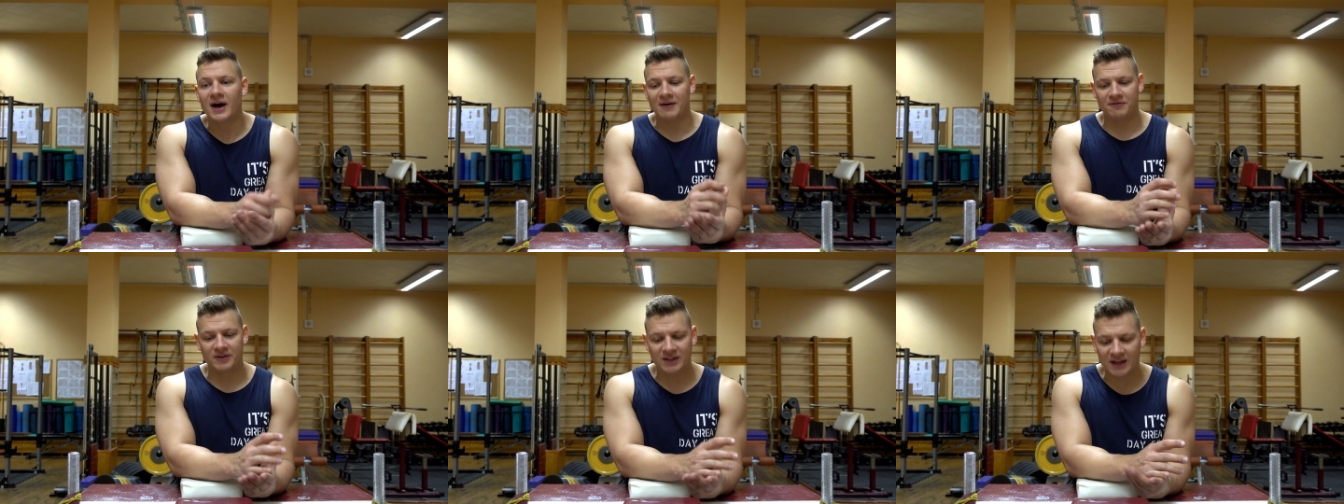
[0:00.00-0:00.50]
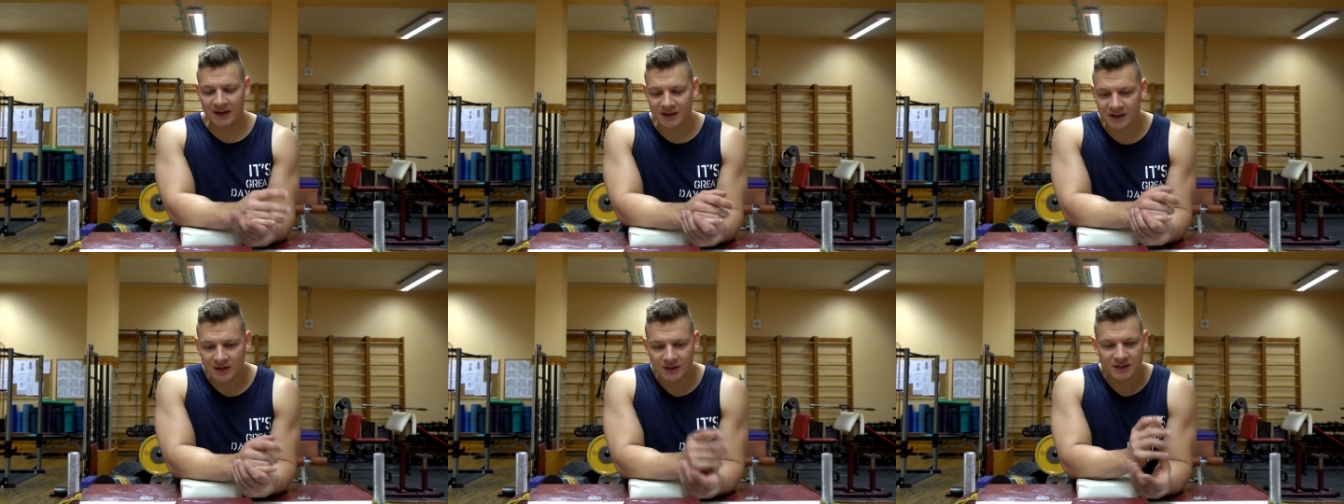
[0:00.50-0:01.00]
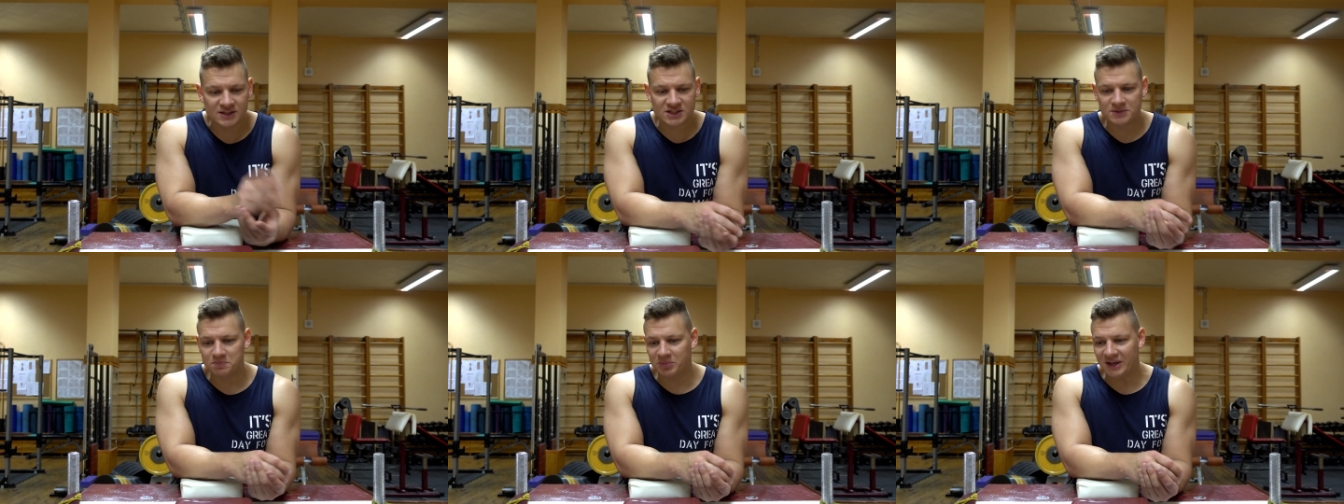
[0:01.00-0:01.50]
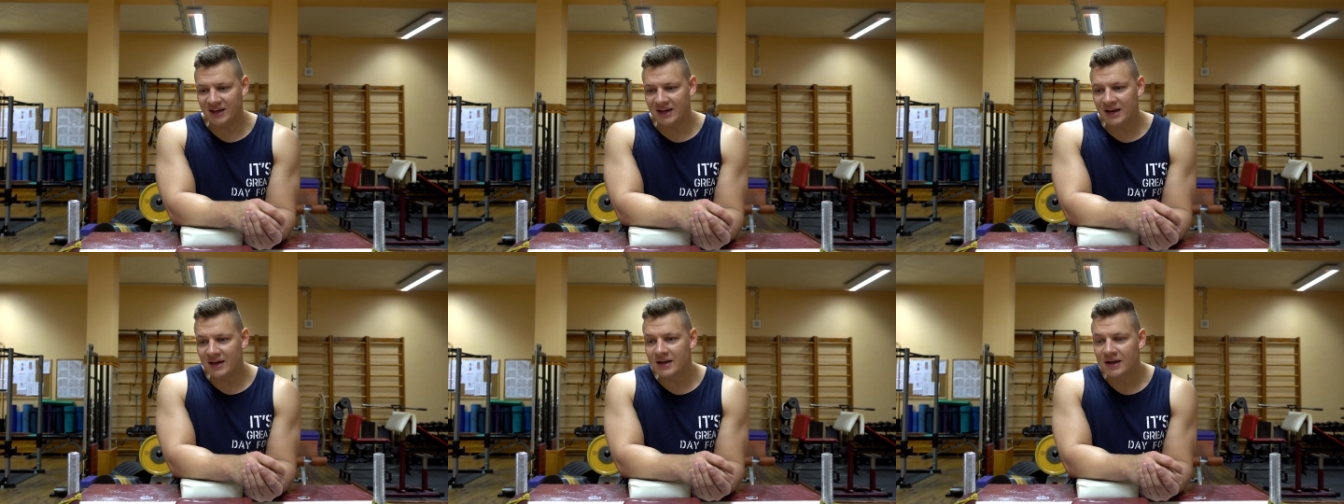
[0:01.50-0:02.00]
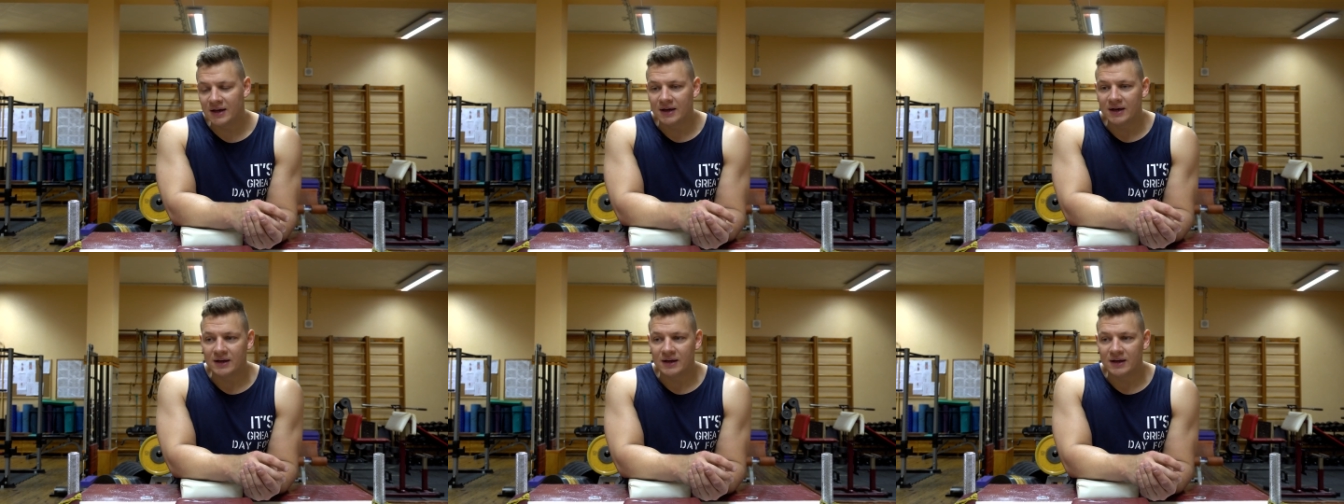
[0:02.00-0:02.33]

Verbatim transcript: I feel like the speed,